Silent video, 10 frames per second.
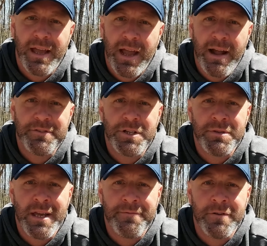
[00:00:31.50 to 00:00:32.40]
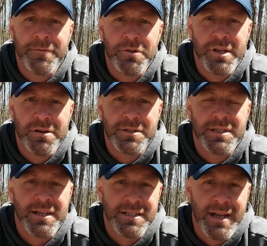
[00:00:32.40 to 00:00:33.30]
After doing that for a few
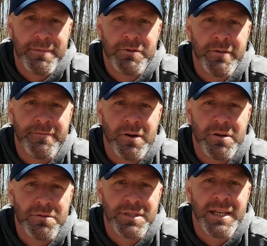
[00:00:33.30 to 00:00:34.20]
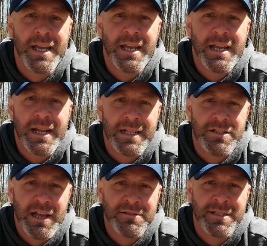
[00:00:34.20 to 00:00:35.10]
years, I stopped doing photos, and in
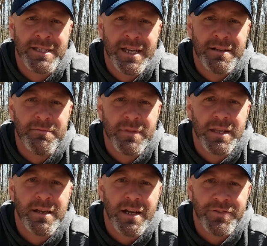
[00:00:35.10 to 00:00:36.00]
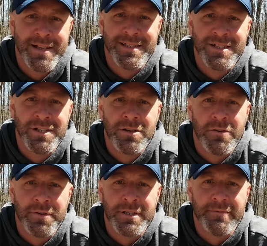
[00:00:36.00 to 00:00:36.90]
2010, I transitioned
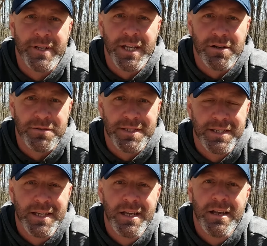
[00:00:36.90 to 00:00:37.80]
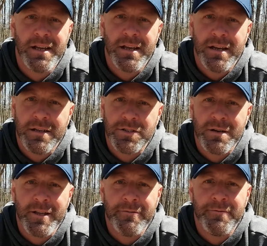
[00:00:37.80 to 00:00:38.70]
over into videos.
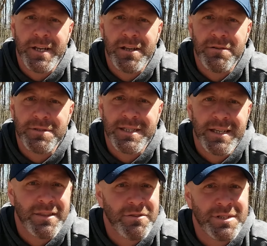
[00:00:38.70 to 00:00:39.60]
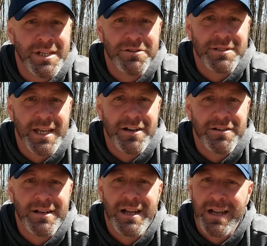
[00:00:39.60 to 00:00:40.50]
Started making videos. 13 years
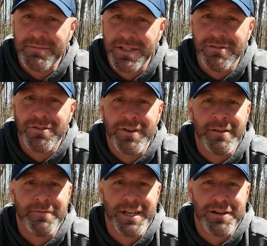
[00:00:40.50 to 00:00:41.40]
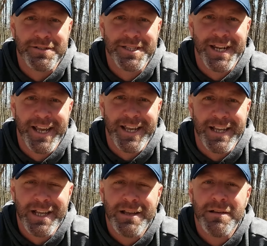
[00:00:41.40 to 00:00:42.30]
later, I'm still creating videos today.
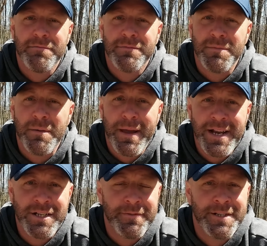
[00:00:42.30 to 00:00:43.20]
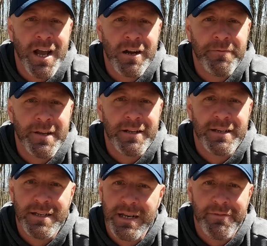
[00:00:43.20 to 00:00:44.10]
But my passion for photography
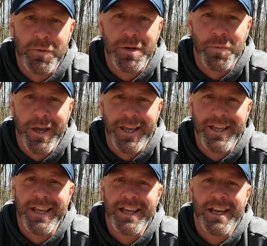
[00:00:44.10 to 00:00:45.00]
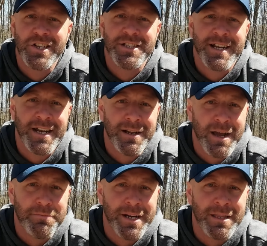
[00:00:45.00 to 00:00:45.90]
never went away, it just kind of
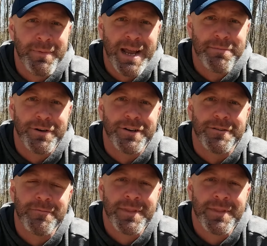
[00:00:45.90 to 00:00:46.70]
got put on the back burner.